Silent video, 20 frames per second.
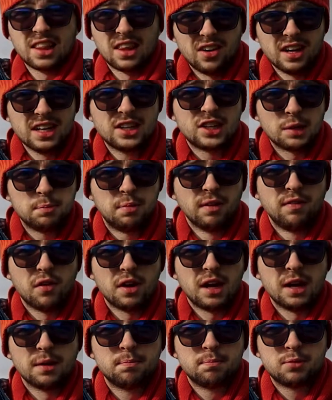literally just
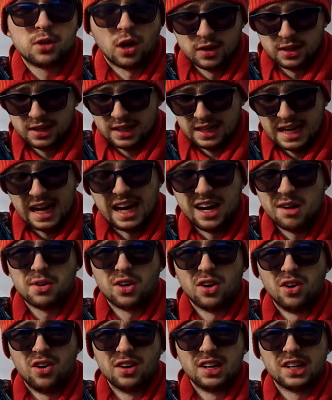before I turned the
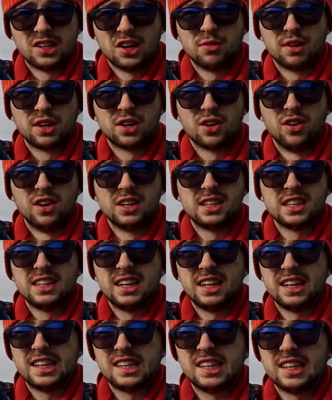camera on and started recording
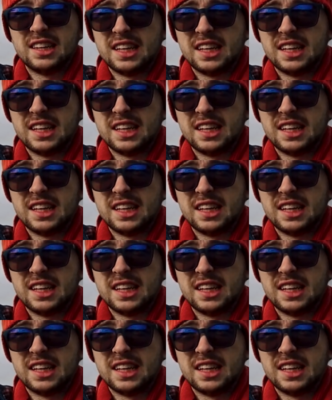this,